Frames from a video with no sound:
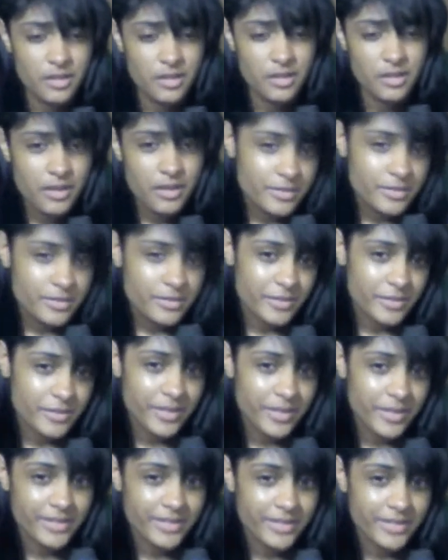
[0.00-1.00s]
So I'm glad that
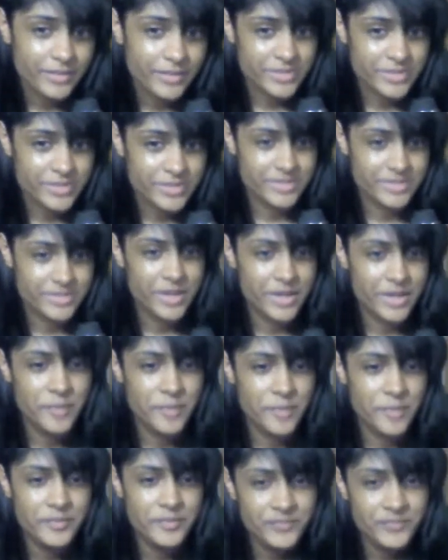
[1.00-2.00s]
it wasn't stopped.
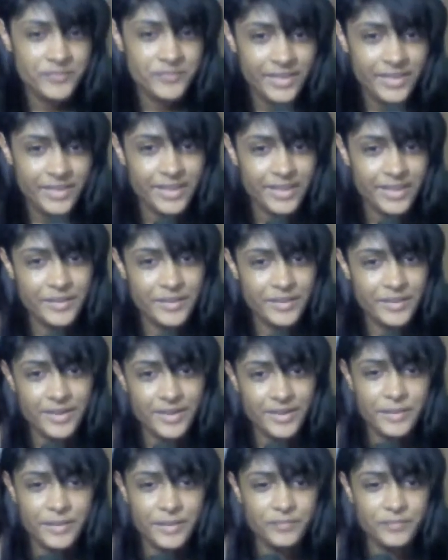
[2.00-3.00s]
Anyway,
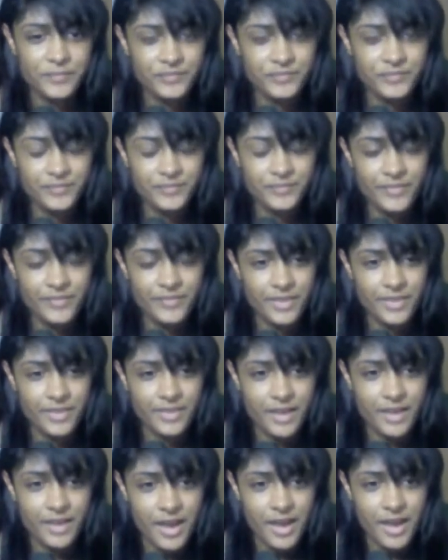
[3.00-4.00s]
I
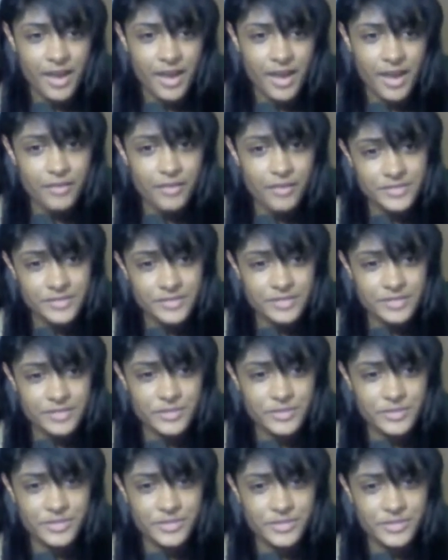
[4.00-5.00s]
really love Sesame
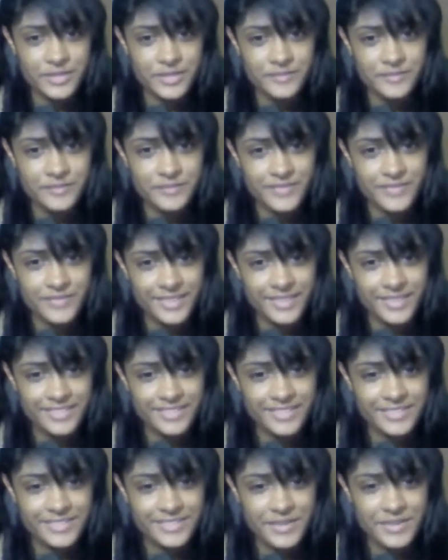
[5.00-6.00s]
Street. So
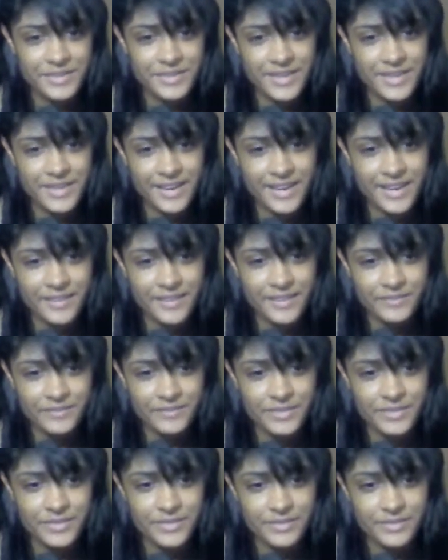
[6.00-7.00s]
yeah.
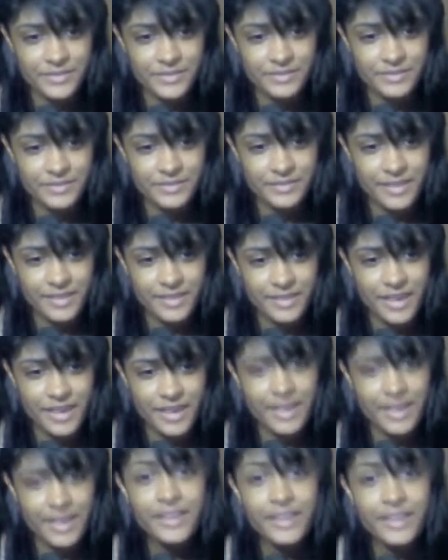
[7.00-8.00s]
And I
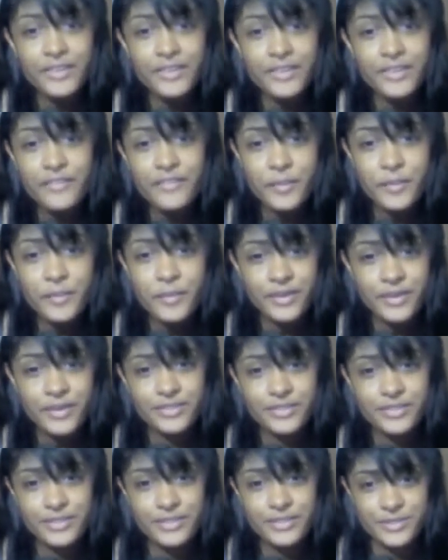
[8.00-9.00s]
love, oh my god, do you guys
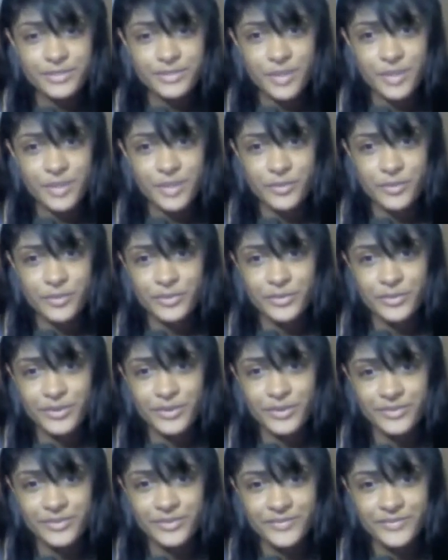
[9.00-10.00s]
watch Elmo's World?
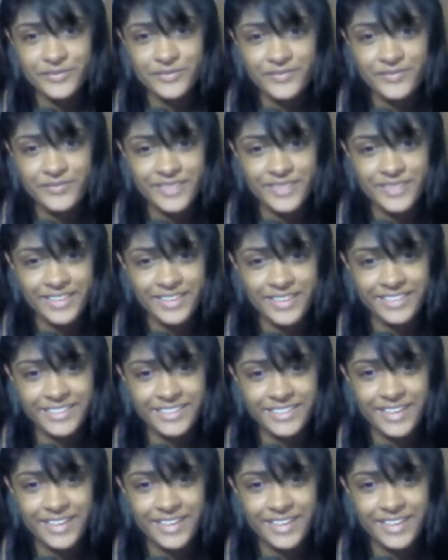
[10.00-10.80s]
I like that.